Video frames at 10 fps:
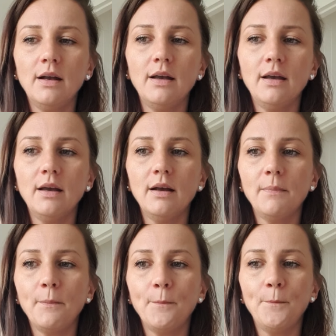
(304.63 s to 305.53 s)
uh,
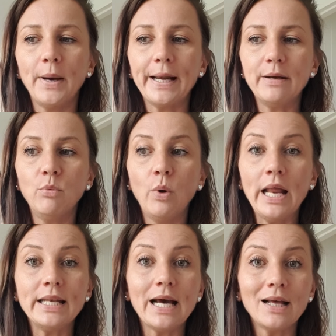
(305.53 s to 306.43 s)
but
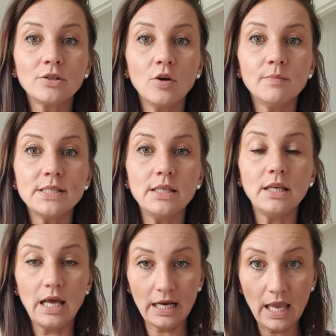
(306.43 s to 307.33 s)
when that comes
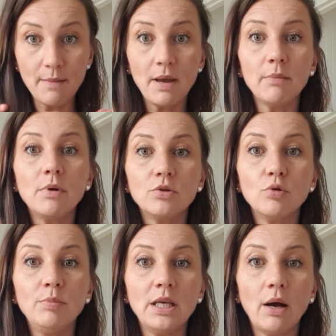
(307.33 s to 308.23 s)
in and I am able
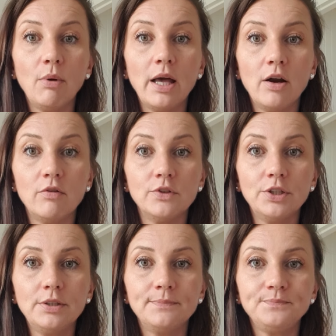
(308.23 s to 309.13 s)
to be aware of
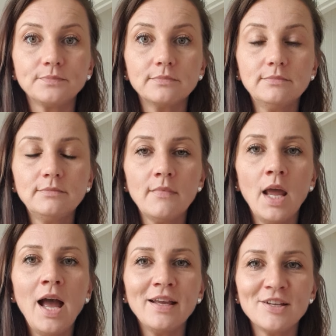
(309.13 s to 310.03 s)
it,
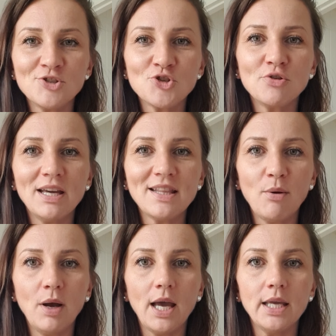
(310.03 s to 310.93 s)
I can straight
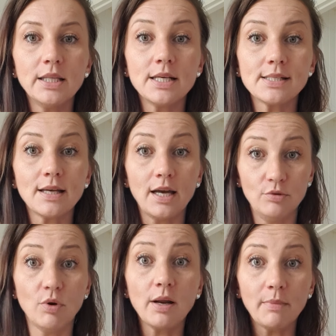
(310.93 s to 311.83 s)
away
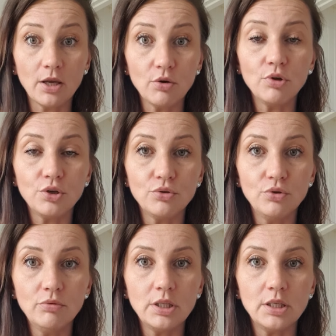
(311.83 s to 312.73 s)
decide what am I going to
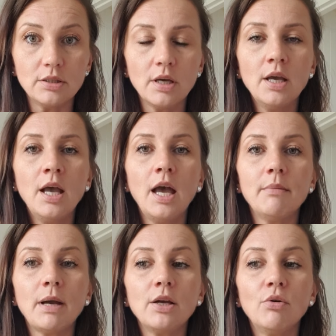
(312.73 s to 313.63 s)
do with it.
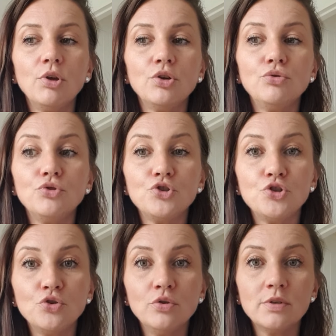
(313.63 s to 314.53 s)
Am I going to
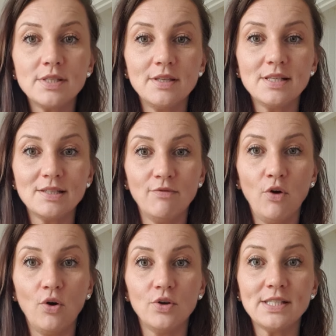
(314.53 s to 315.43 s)
choose this
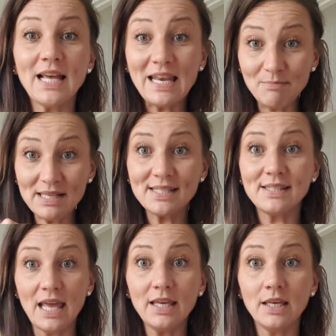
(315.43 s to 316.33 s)
voice and
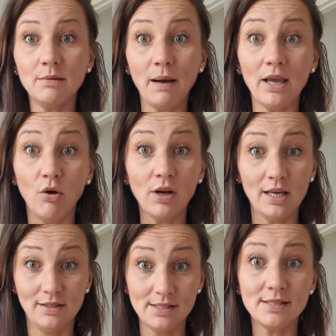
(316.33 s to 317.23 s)
mistake it by,
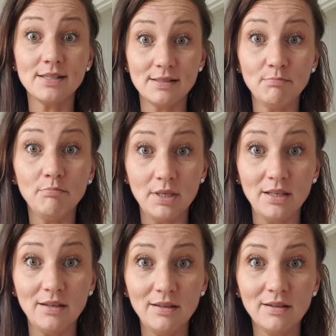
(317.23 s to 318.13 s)
okay, this is
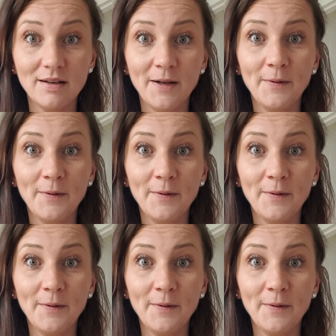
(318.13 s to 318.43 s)
me,